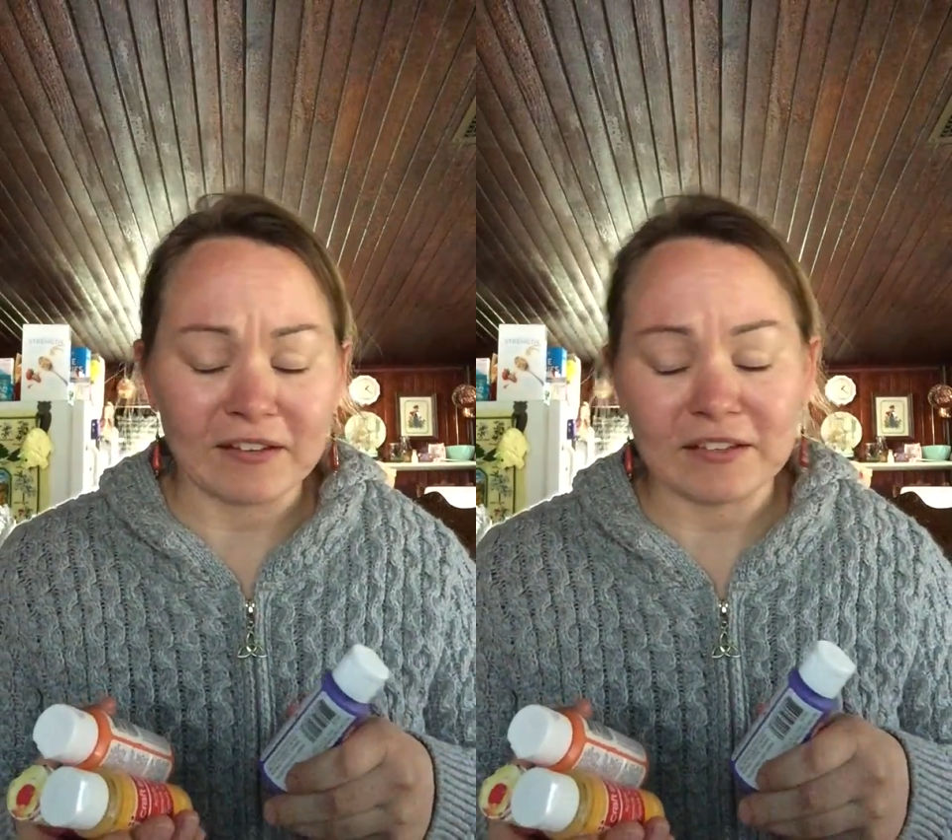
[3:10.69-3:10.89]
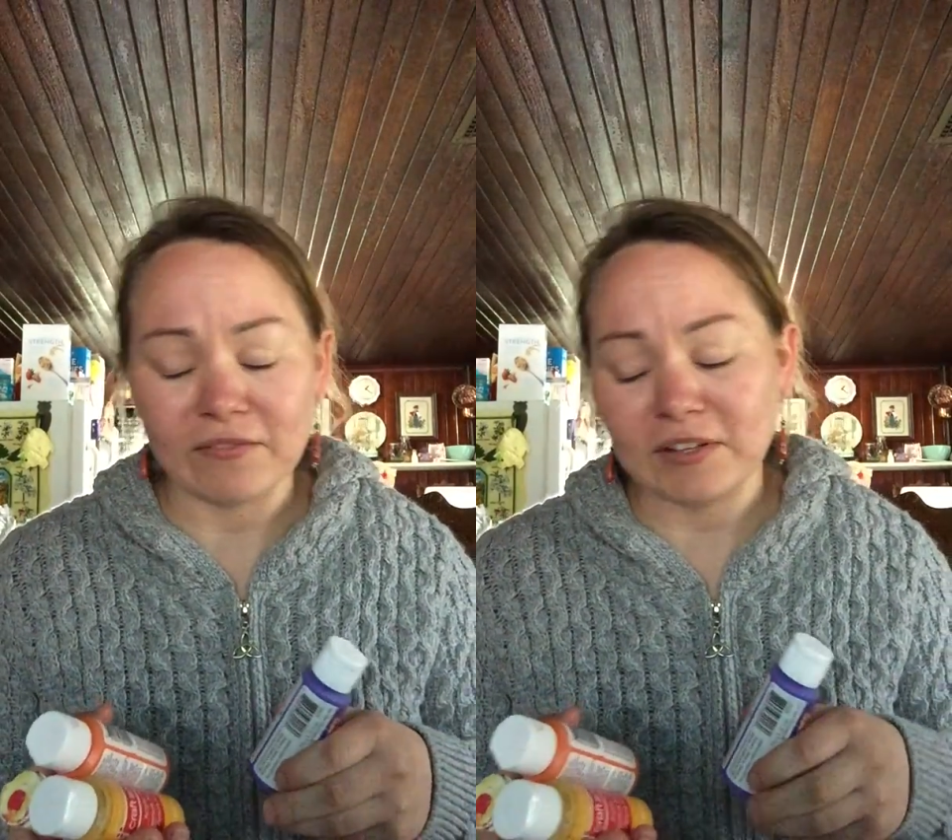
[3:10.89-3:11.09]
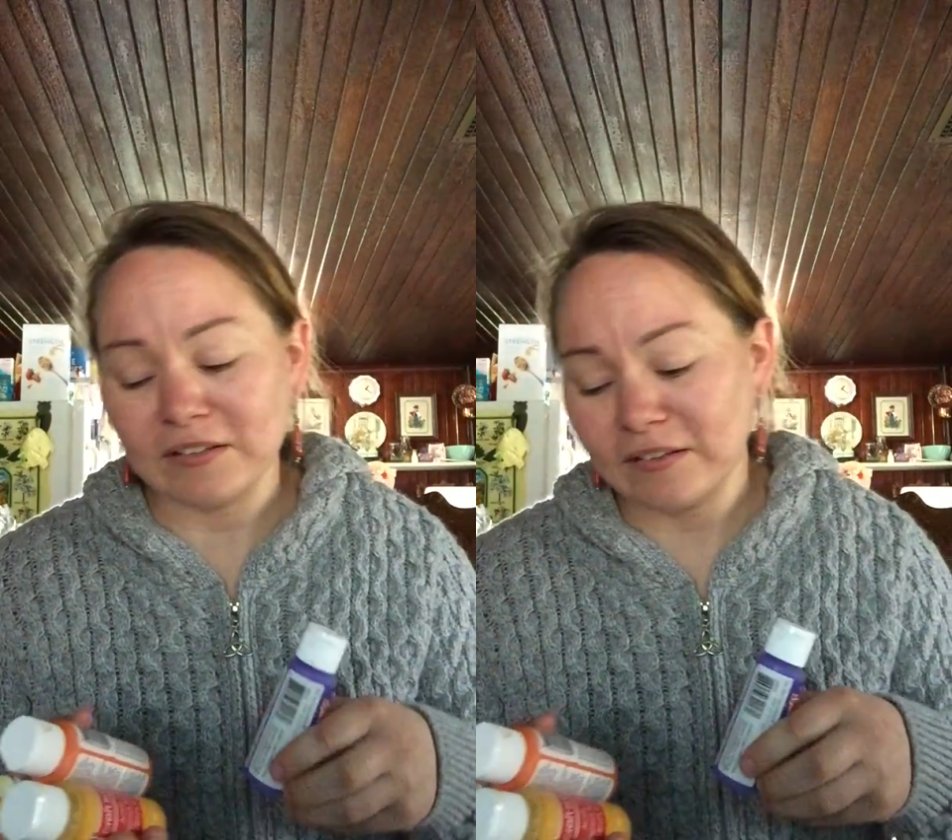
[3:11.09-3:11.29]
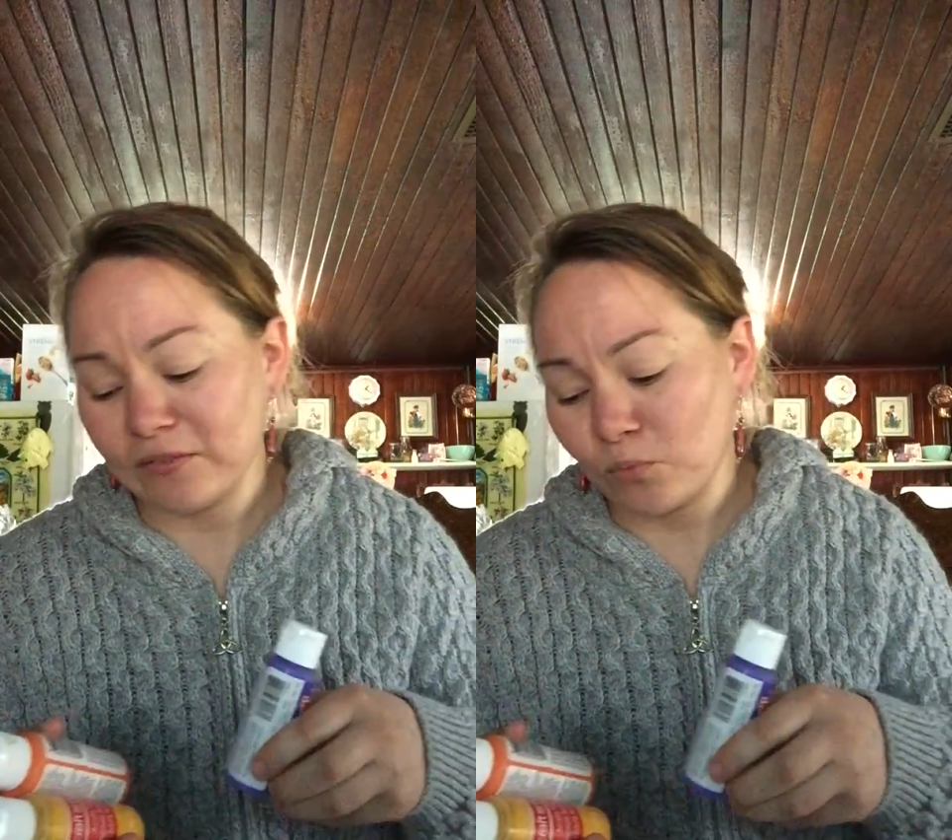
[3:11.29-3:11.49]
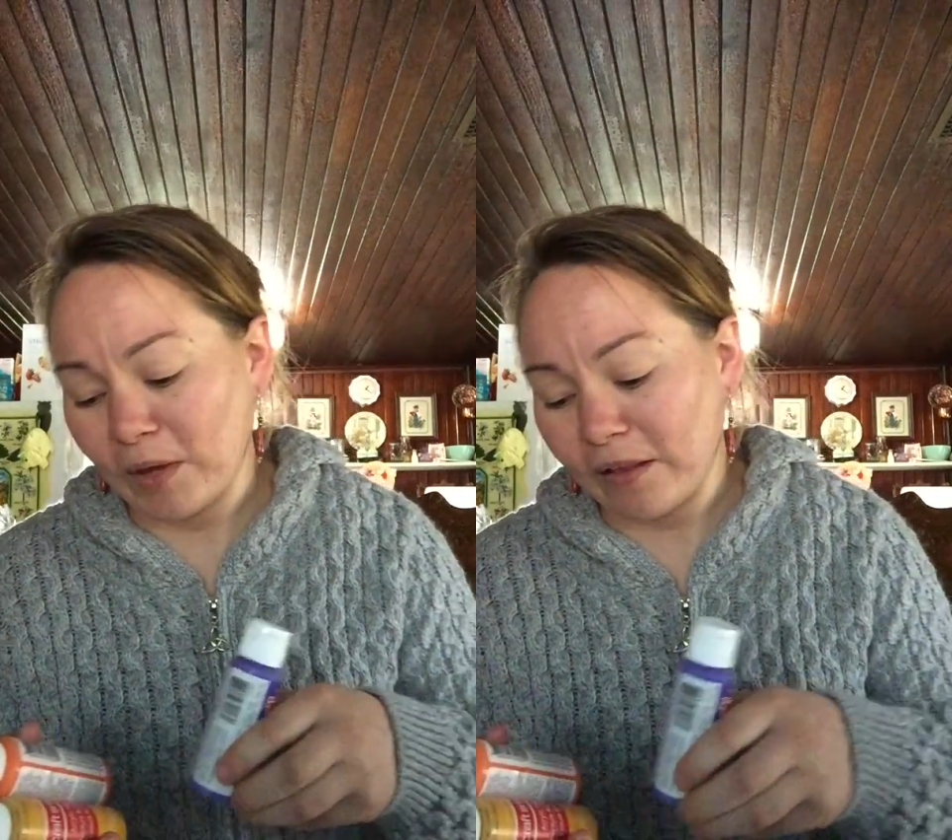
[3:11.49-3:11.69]
activities
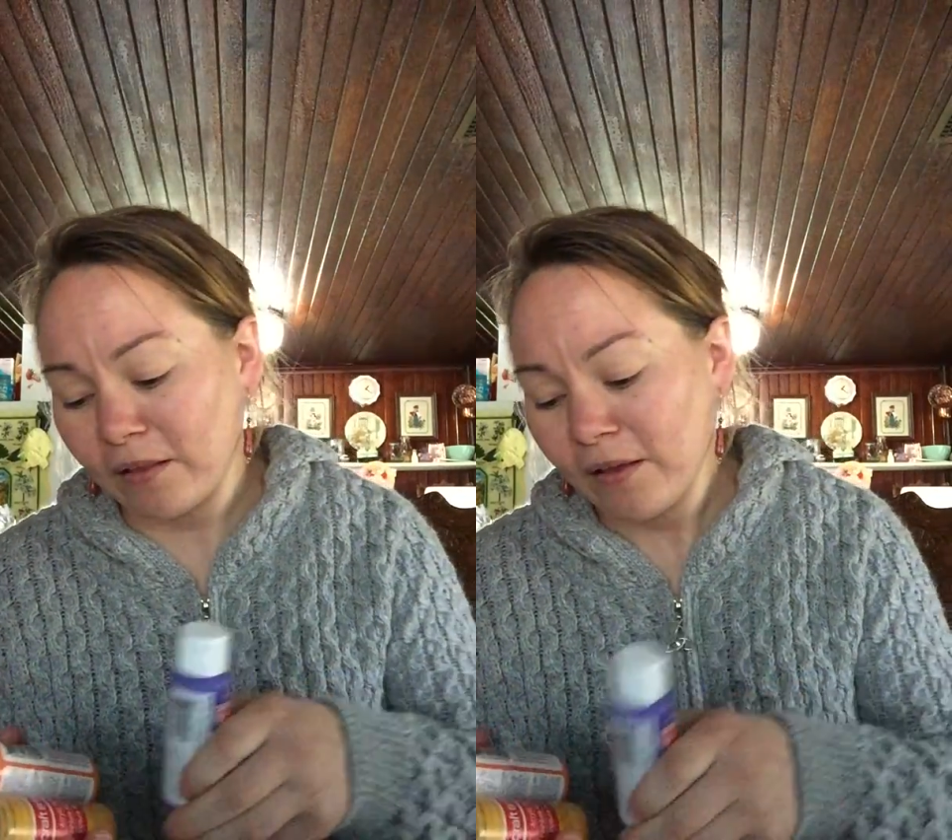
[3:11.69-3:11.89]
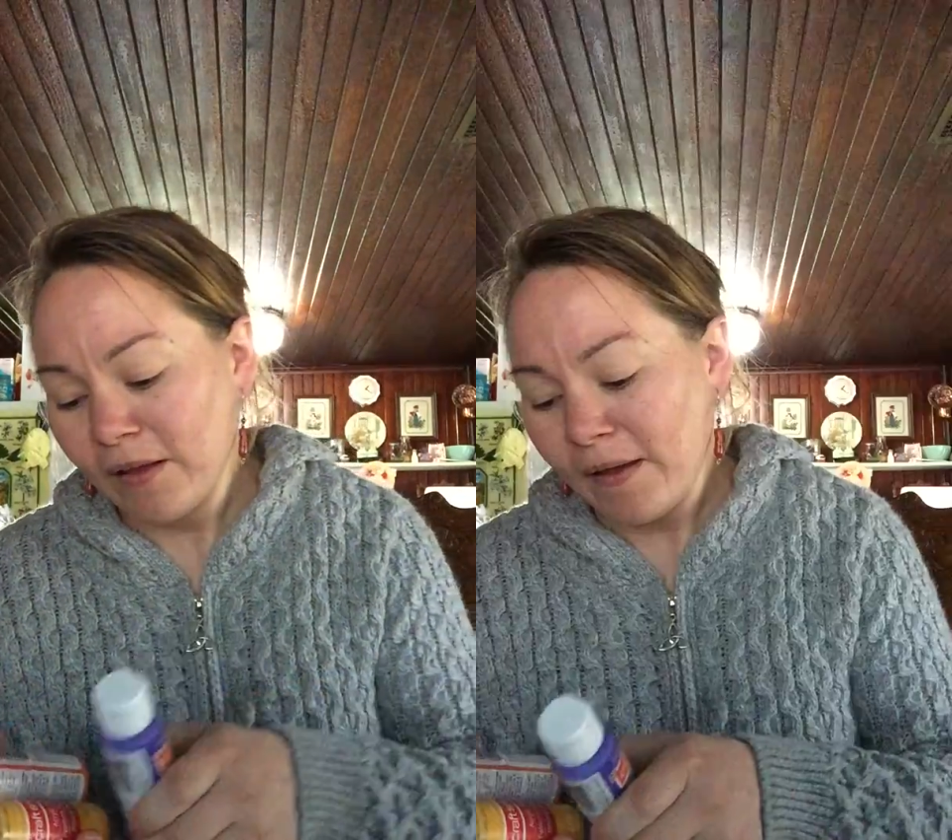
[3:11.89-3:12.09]
as well.